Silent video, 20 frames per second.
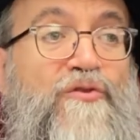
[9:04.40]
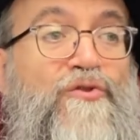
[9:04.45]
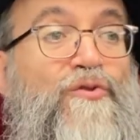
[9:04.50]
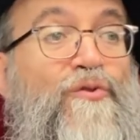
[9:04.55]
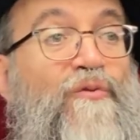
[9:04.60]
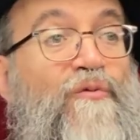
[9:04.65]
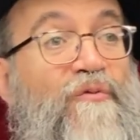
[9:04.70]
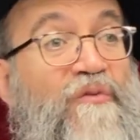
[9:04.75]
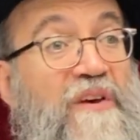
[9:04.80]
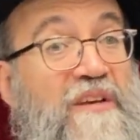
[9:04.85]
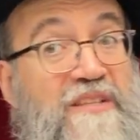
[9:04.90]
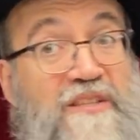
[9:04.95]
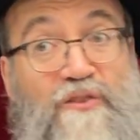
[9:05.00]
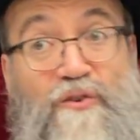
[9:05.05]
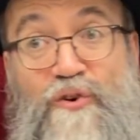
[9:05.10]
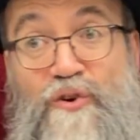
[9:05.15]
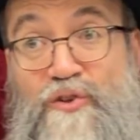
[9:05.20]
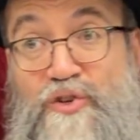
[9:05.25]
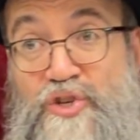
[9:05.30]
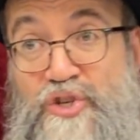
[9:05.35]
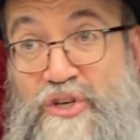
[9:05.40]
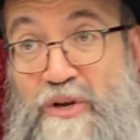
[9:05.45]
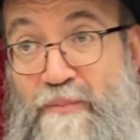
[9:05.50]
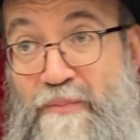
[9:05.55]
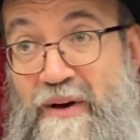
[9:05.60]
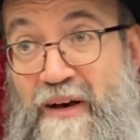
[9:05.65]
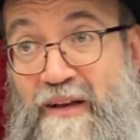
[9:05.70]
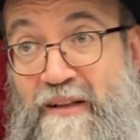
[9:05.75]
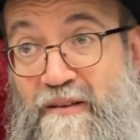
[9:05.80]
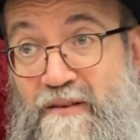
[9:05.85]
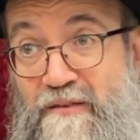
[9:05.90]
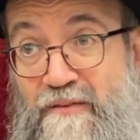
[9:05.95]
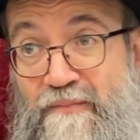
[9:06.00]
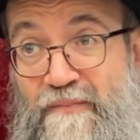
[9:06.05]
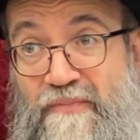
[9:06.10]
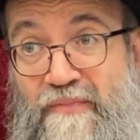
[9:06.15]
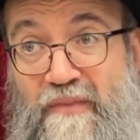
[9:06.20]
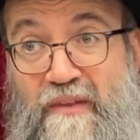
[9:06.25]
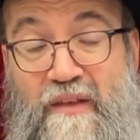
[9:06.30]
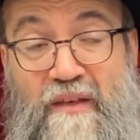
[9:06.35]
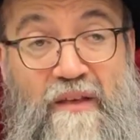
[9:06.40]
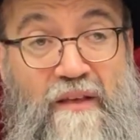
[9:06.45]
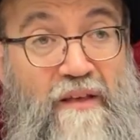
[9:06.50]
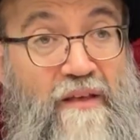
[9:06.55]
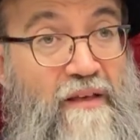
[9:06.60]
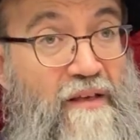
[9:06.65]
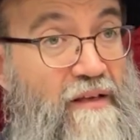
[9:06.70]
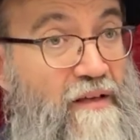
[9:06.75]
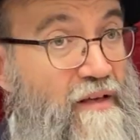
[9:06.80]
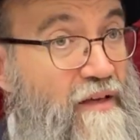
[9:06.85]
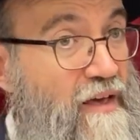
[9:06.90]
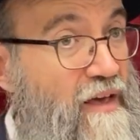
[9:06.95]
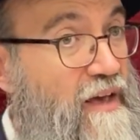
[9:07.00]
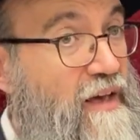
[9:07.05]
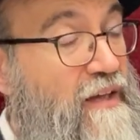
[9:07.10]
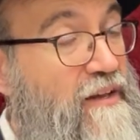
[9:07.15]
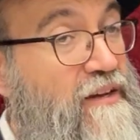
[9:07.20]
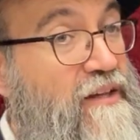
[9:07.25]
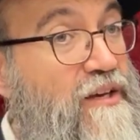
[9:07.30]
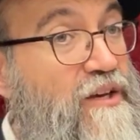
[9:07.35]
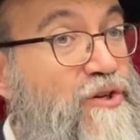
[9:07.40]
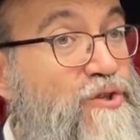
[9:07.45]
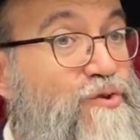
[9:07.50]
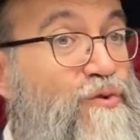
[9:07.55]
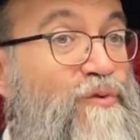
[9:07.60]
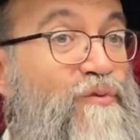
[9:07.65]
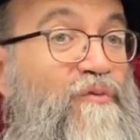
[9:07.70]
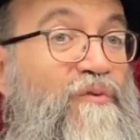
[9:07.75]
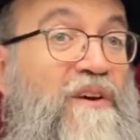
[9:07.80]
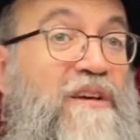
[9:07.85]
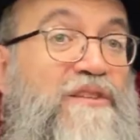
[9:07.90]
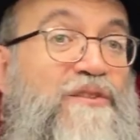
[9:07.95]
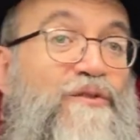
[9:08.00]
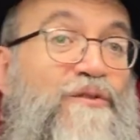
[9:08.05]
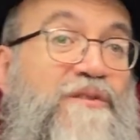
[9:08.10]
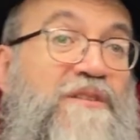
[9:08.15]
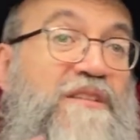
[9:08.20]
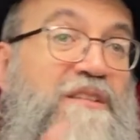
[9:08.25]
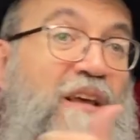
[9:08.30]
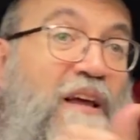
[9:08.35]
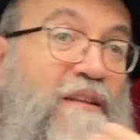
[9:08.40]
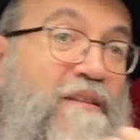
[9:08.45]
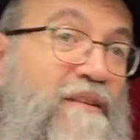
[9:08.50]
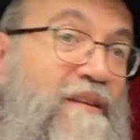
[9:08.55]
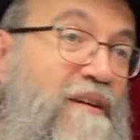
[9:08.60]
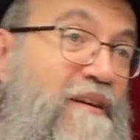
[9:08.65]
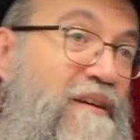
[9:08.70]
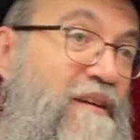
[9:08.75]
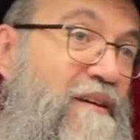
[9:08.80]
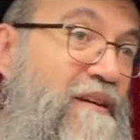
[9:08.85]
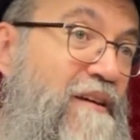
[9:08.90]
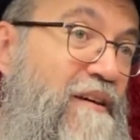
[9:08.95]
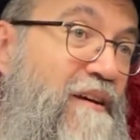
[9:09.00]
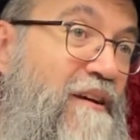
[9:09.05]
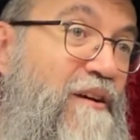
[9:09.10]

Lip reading: should fast on Shabbat and he should fast on Sunday